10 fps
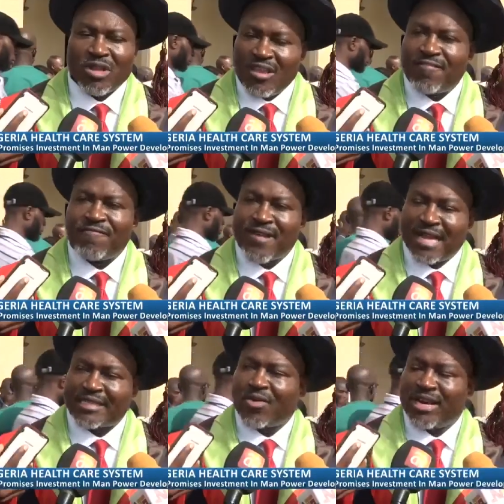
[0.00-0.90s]
If
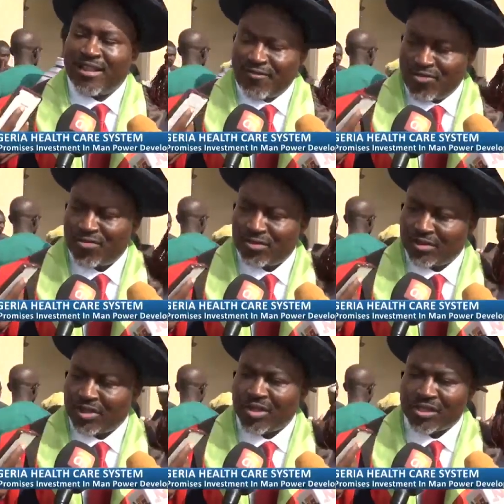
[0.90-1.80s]
at our level,
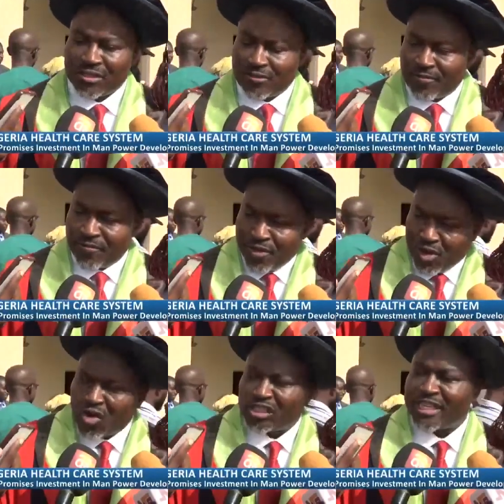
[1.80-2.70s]
just few
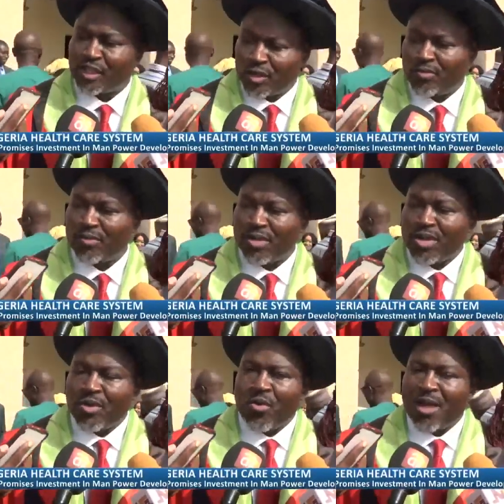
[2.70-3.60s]
consortium
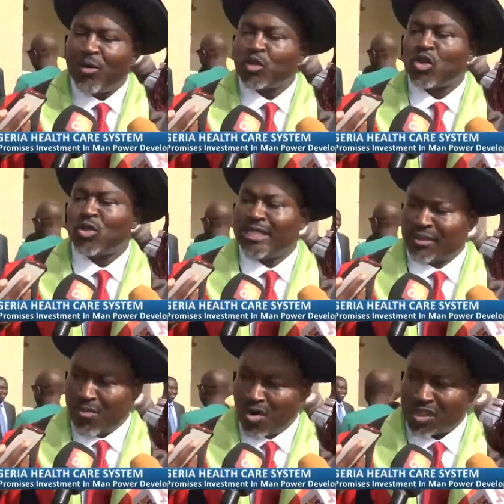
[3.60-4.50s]
were able to do
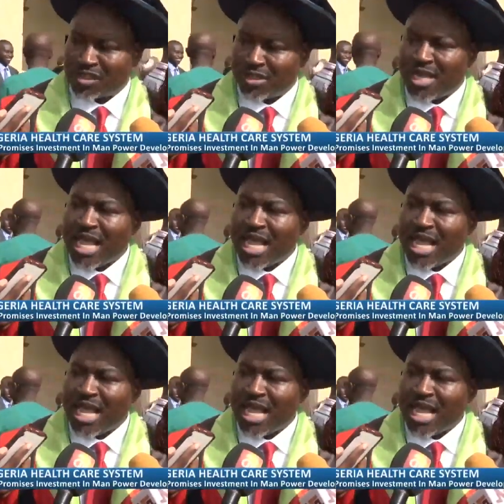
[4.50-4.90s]
this much,